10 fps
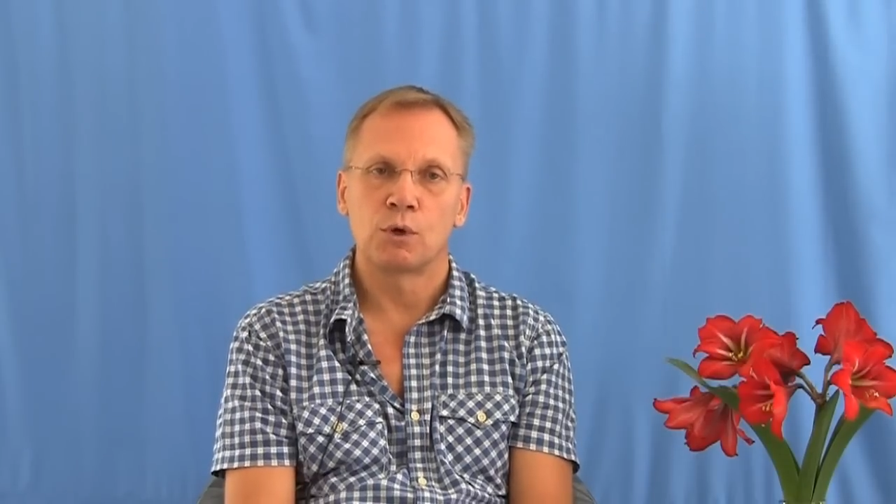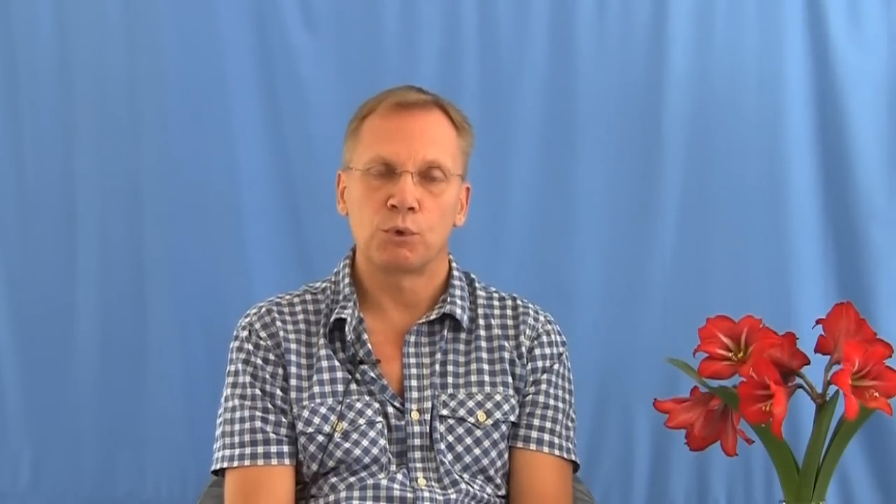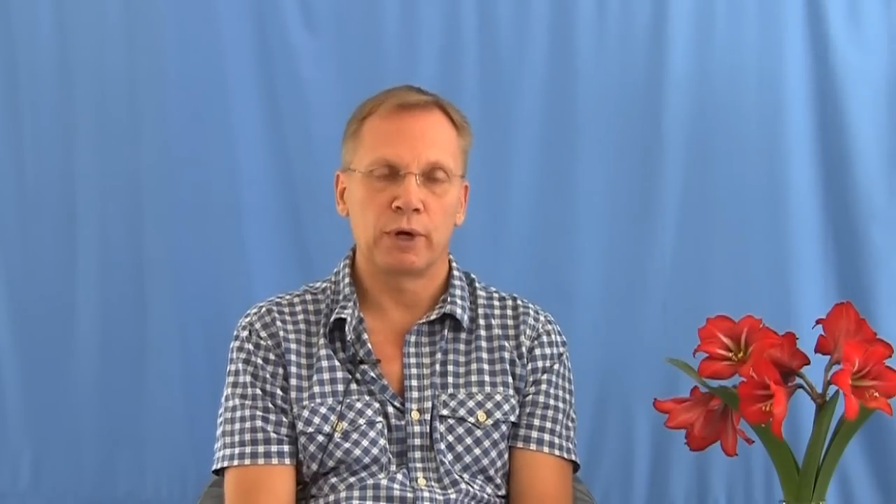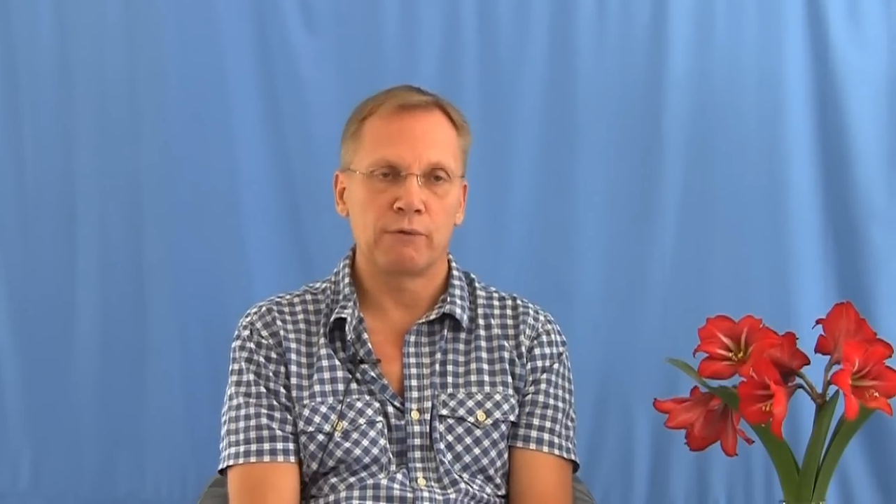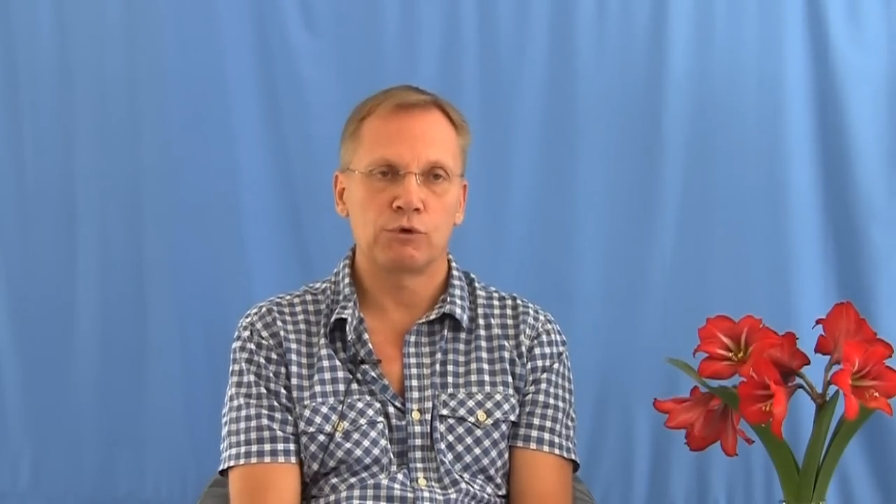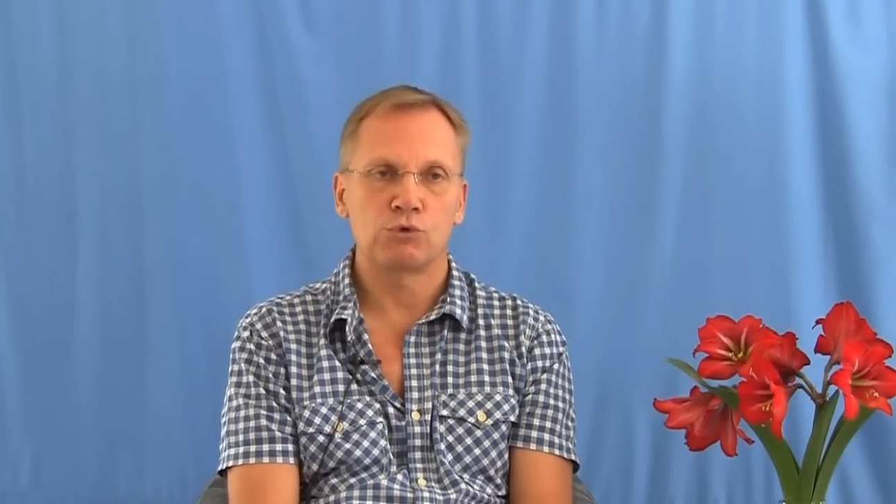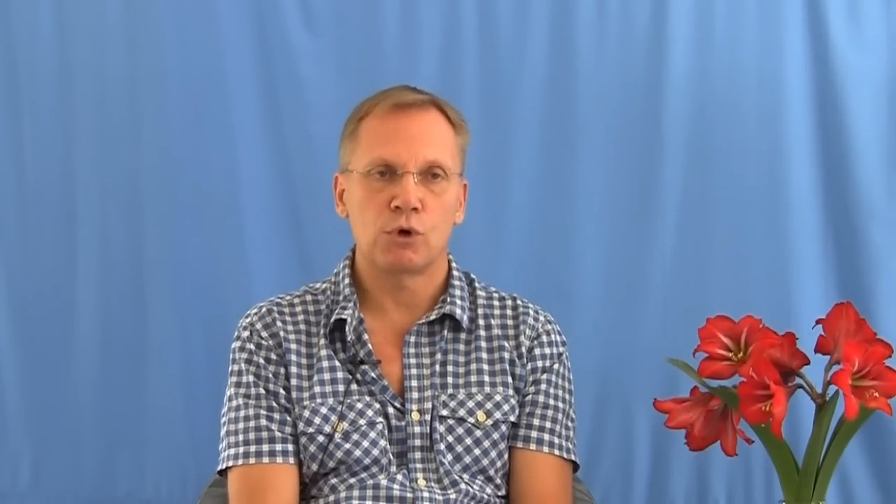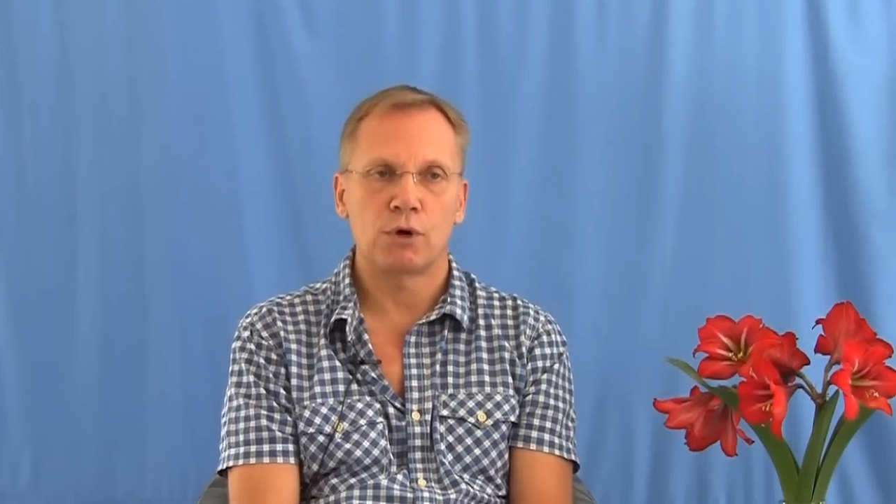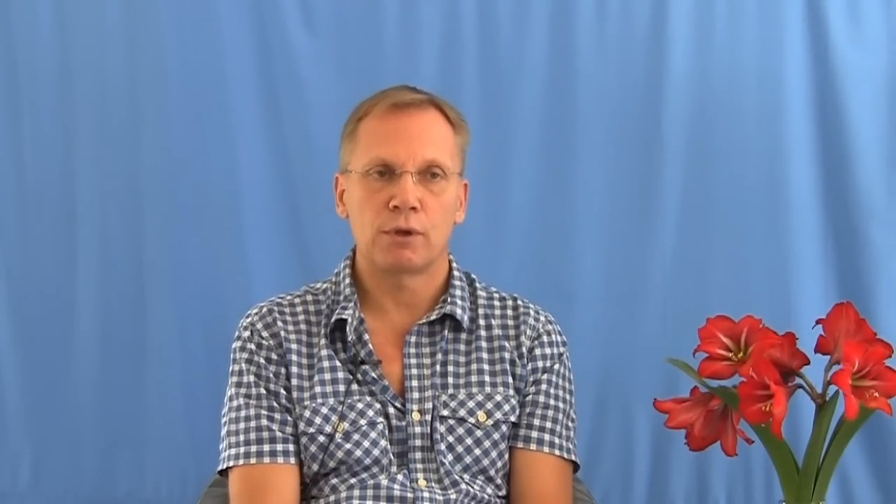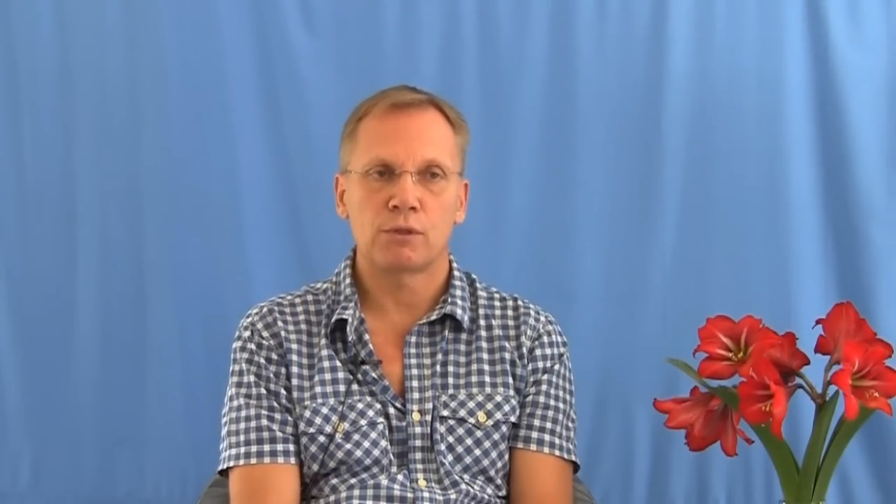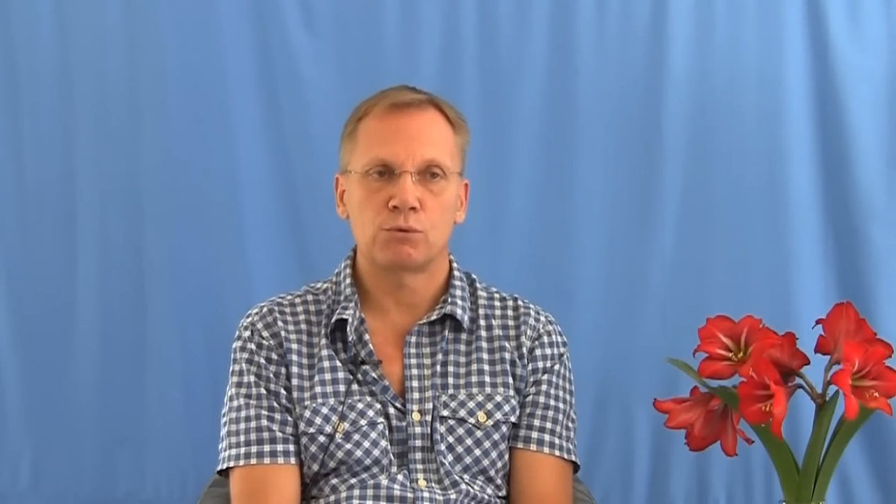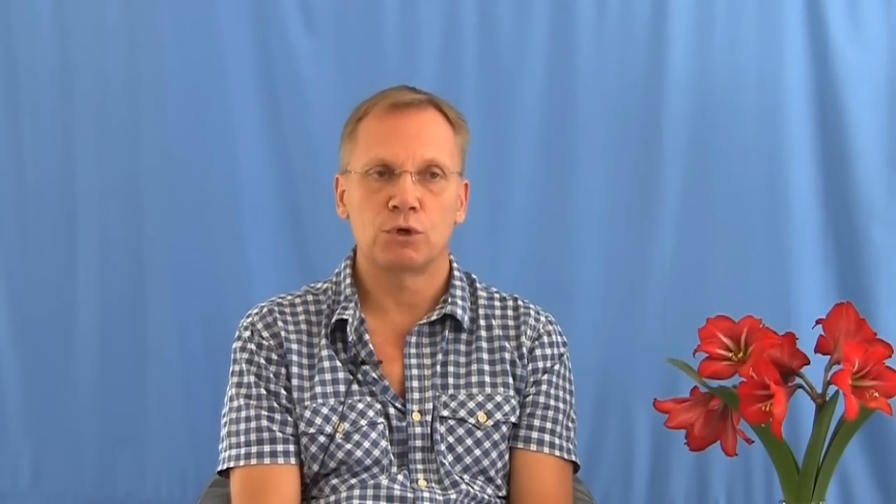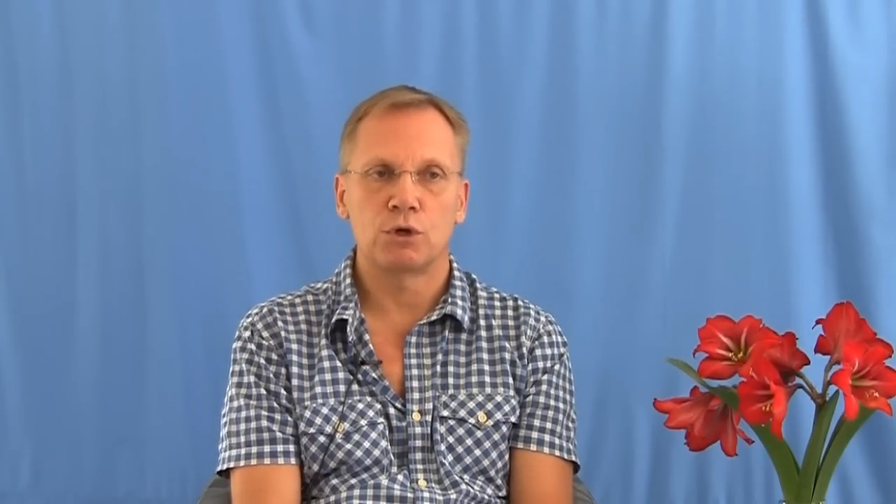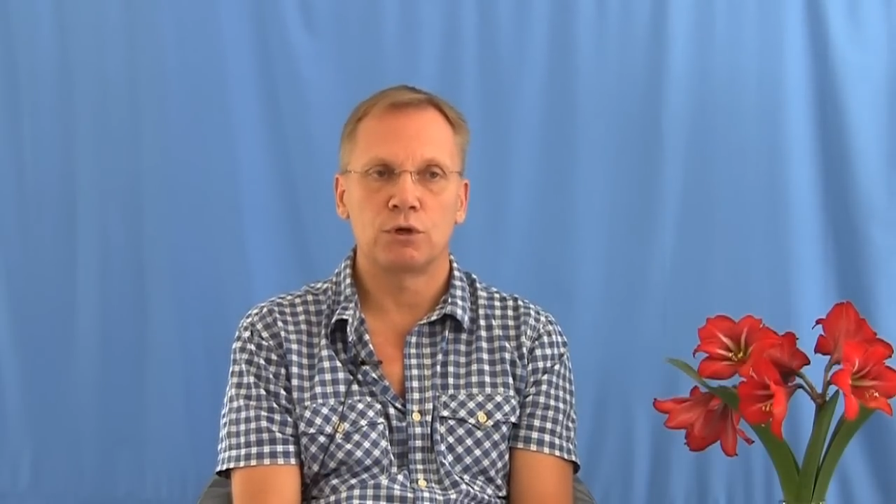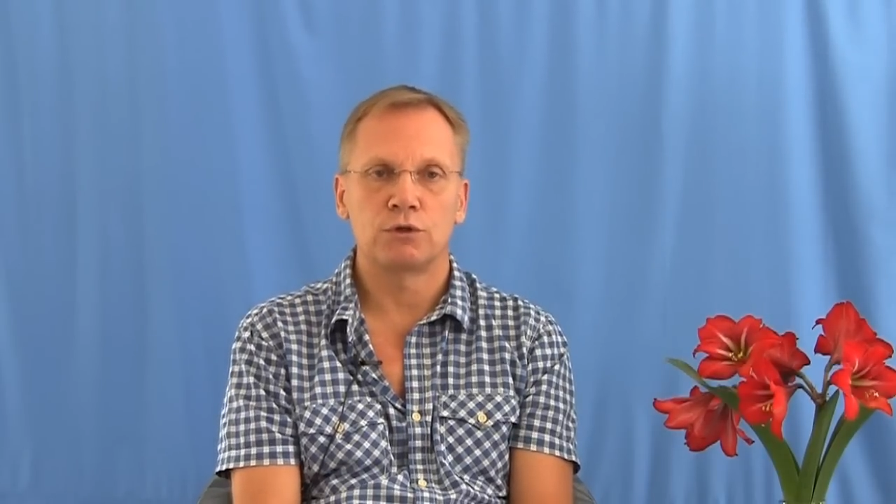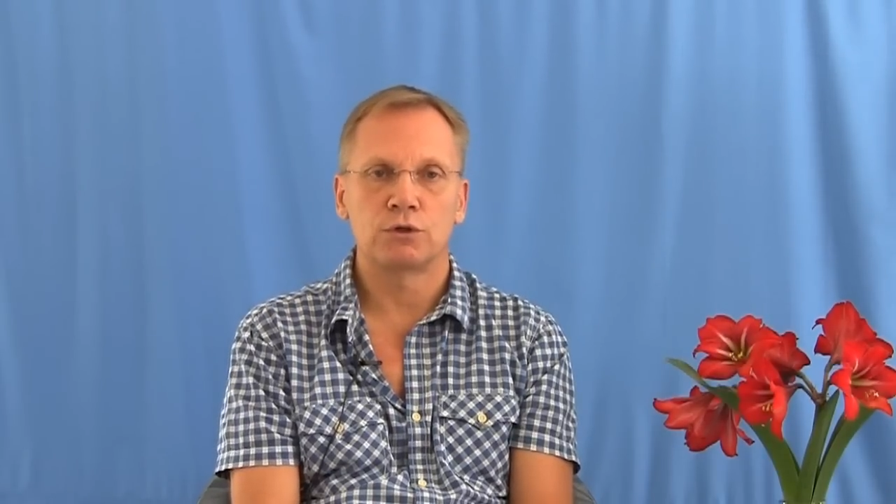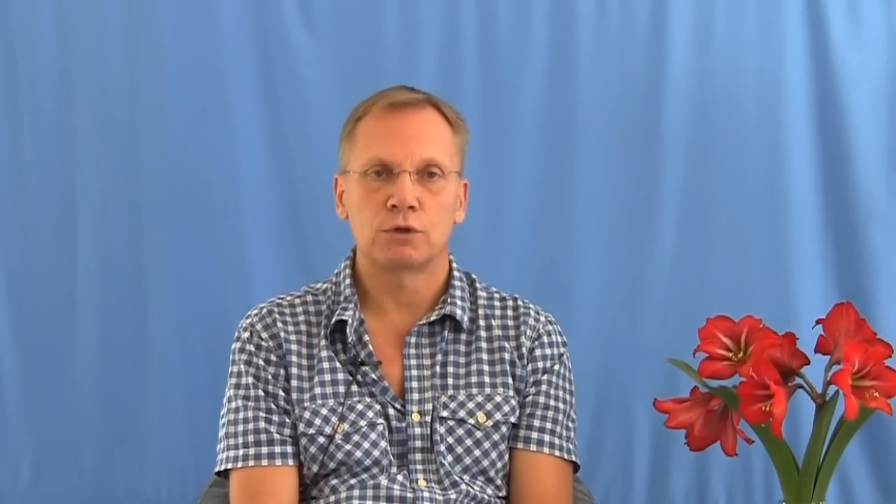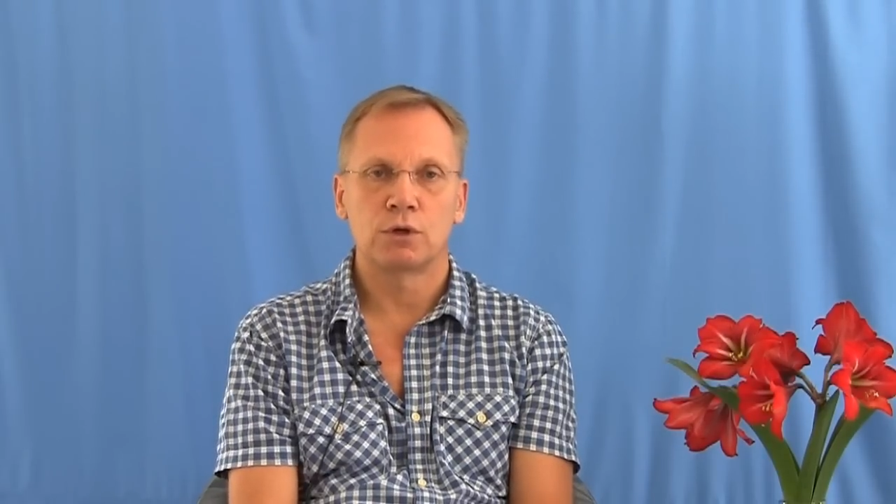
Wherever you are in the world,